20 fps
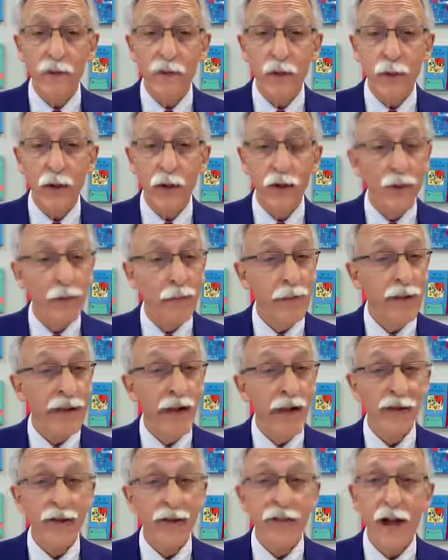We learned to play
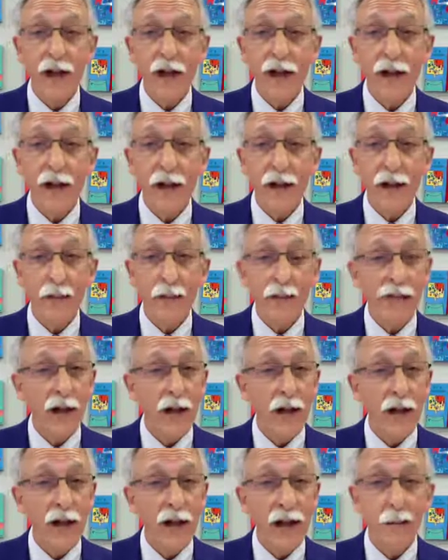outside a lot. We shot
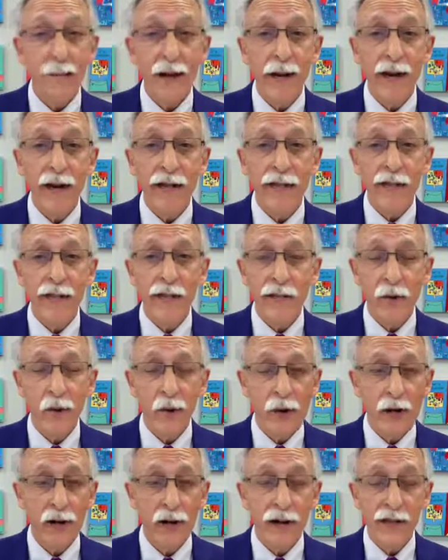a lot of baskets,
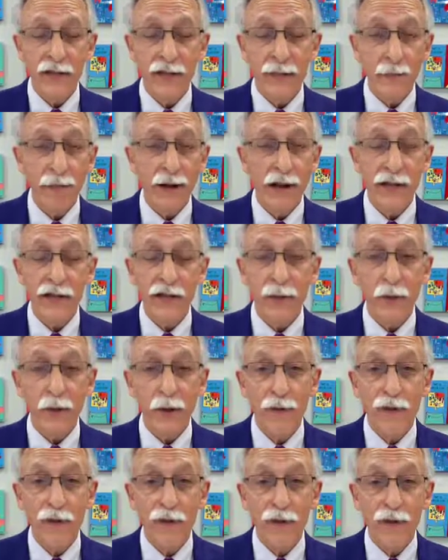organized some
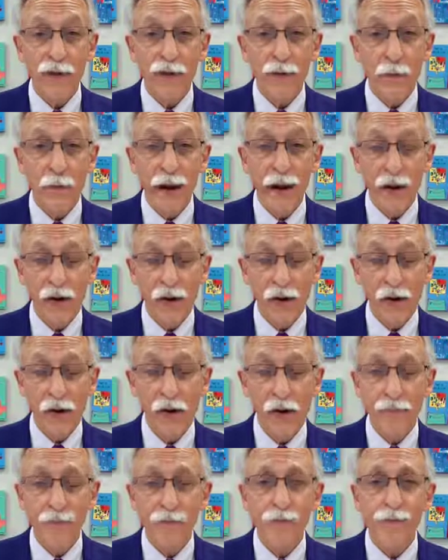basketball things in our backyard.